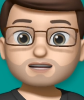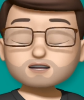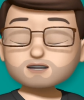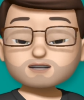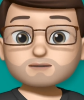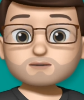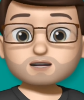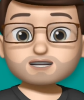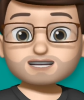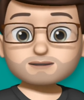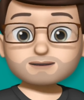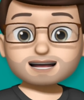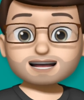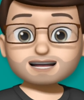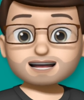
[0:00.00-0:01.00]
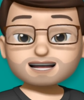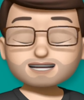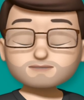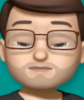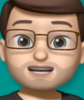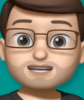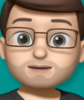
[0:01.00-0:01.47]
On the music player, I
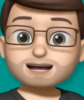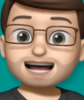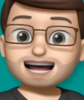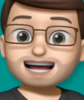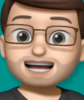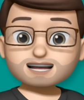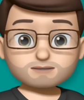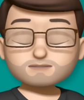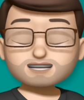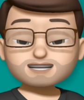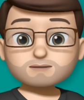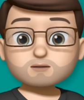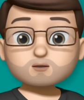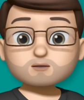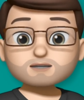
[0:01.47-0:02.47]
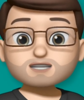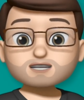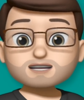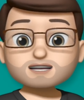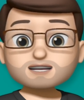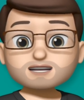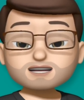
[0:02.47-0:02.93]
can press play, I can press pause,
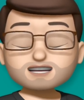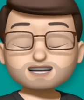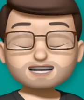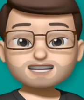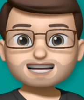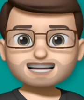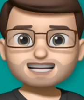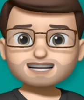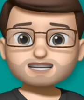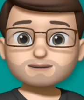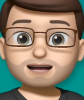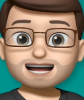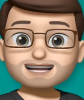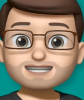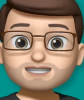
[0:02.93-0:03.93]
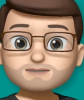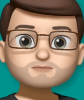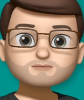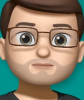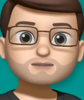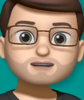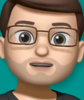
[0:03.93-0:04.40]
just like you'd expect.
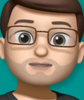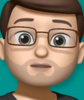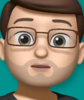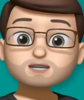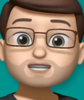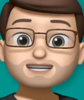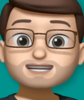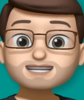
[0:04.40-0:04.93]
Of course, I